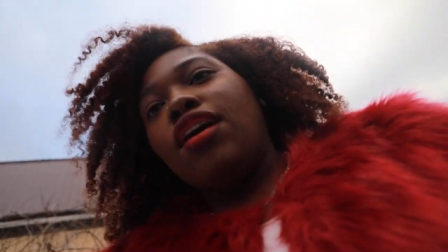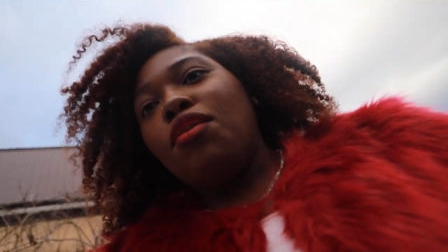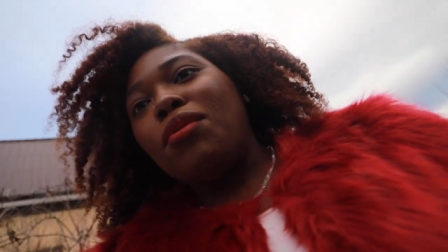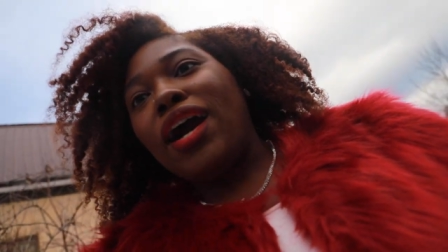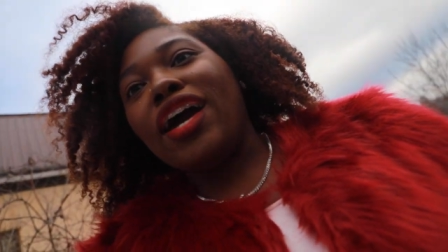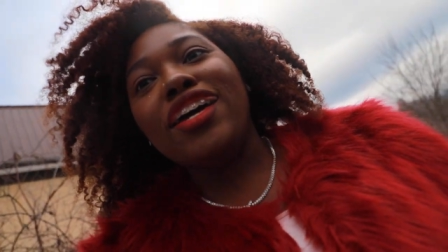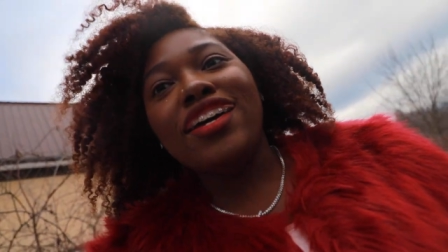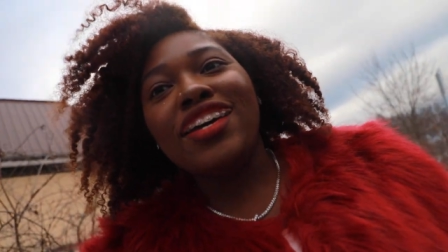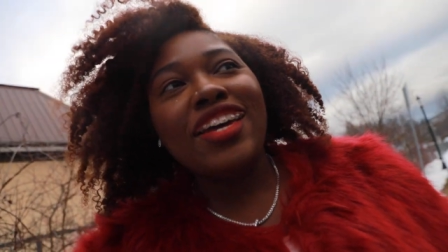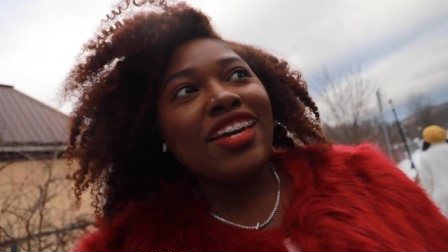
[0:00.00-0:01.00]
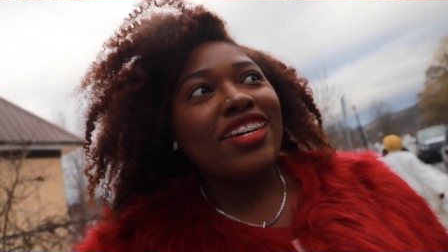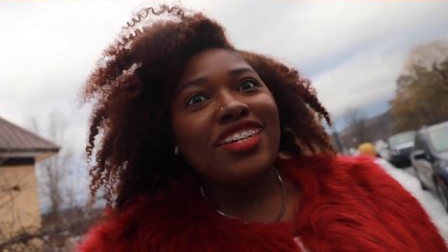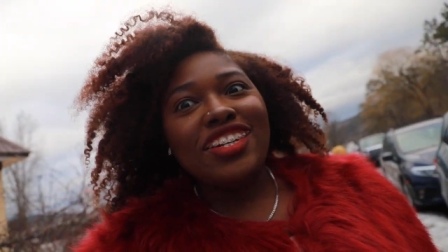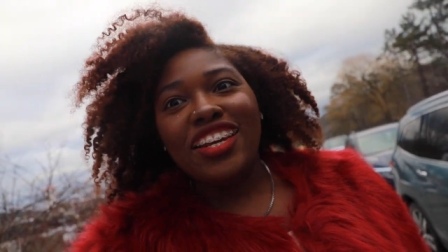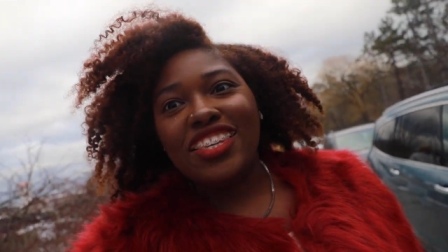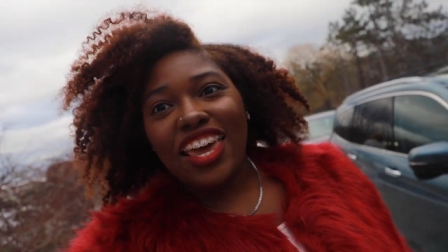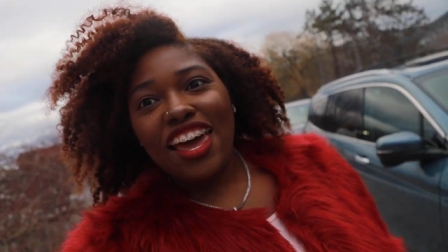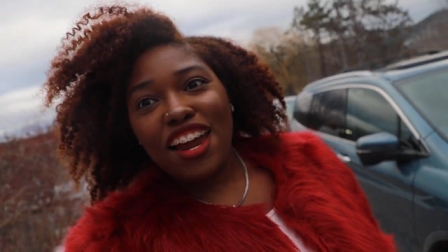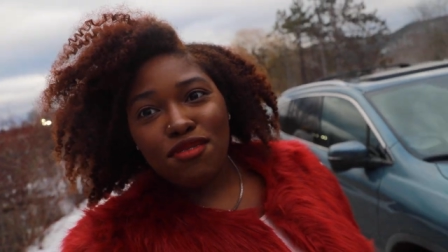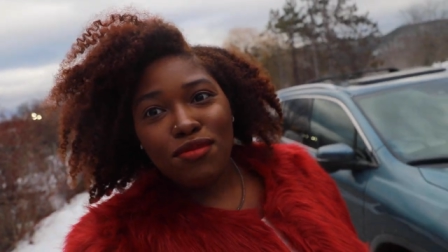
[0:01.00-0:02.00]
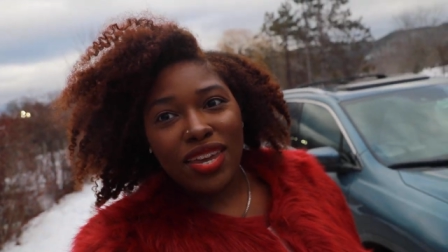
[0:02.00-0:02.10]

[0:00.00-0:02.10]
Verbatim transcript: Oh my god. She scared